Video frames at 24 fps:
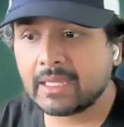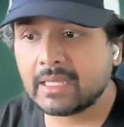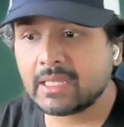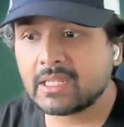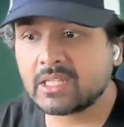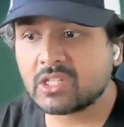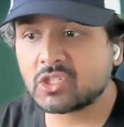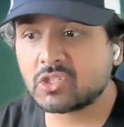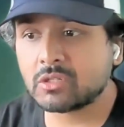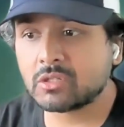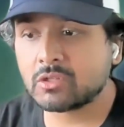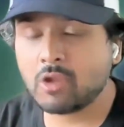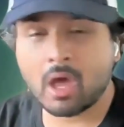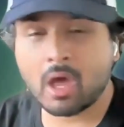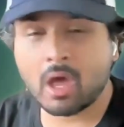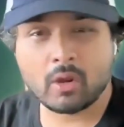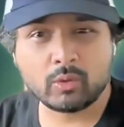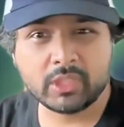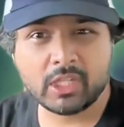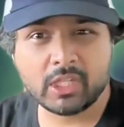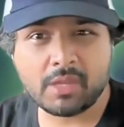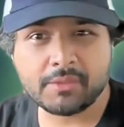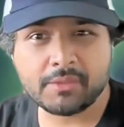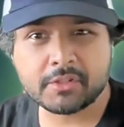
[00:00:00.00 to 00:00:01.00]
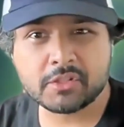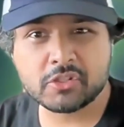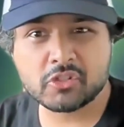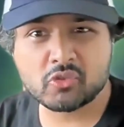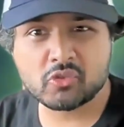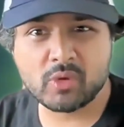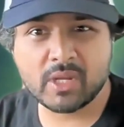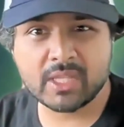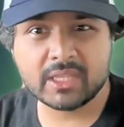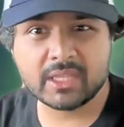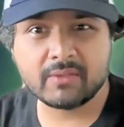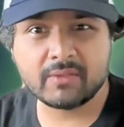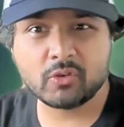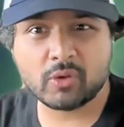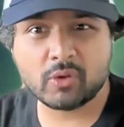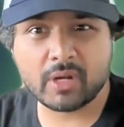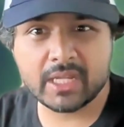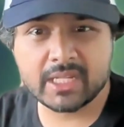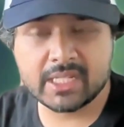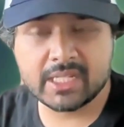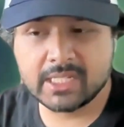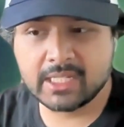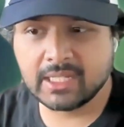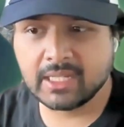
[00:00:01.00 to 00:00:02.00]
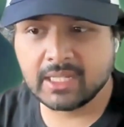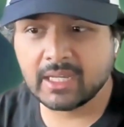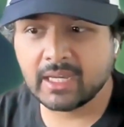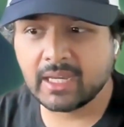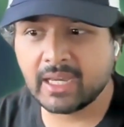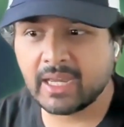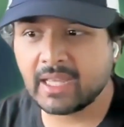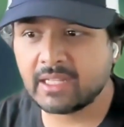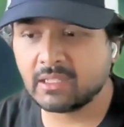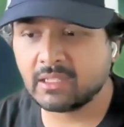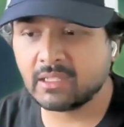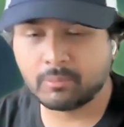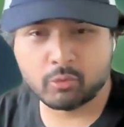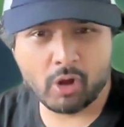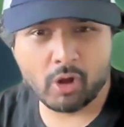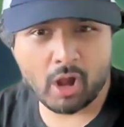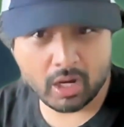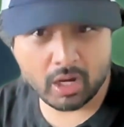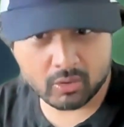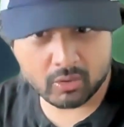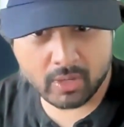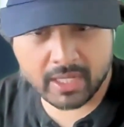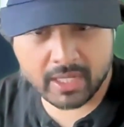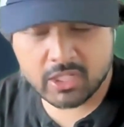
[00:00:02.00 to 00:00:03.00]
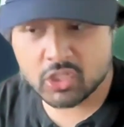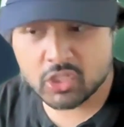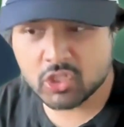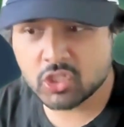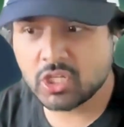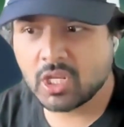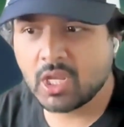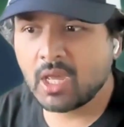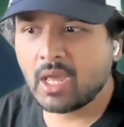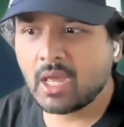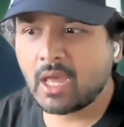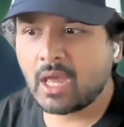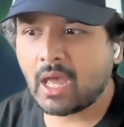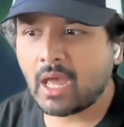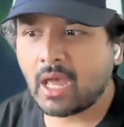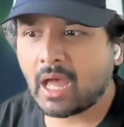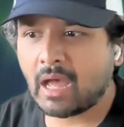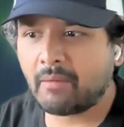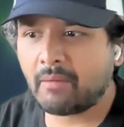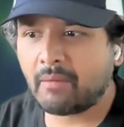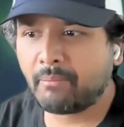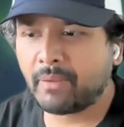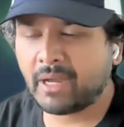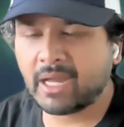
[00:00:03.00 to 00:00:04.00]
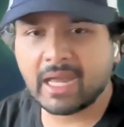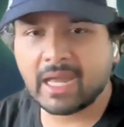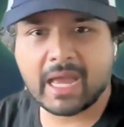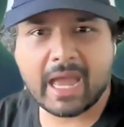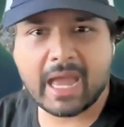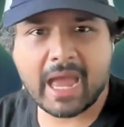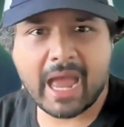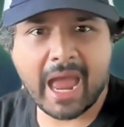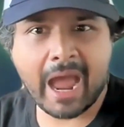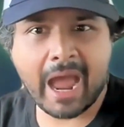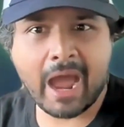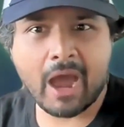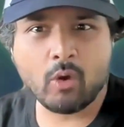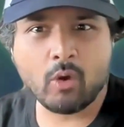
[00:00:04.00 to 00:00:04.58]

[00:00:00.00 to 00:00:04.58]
is not only on the strength of your idea and the progress, but